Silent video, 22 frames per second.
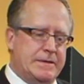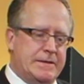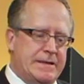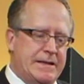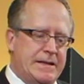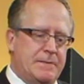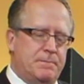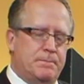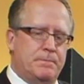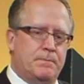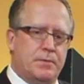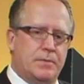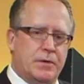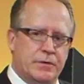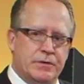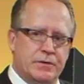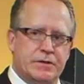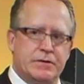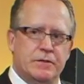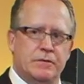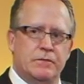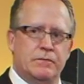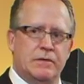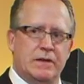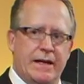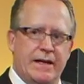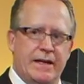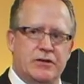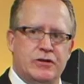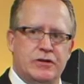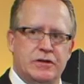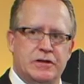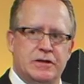deep personal
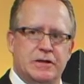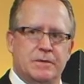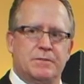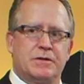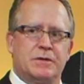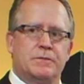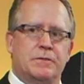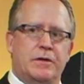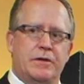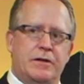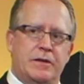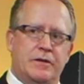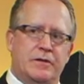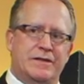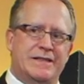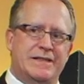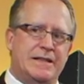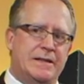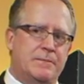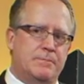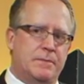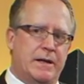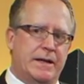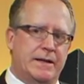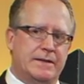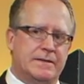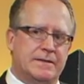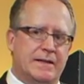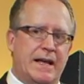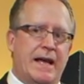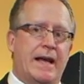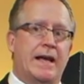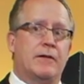relationships with your
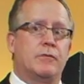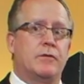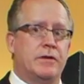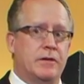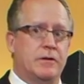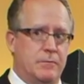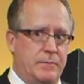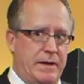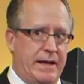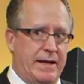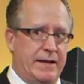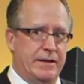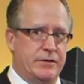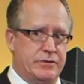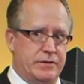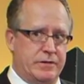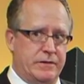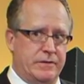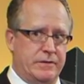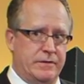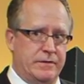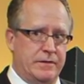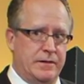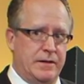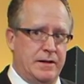teammates and with your manager.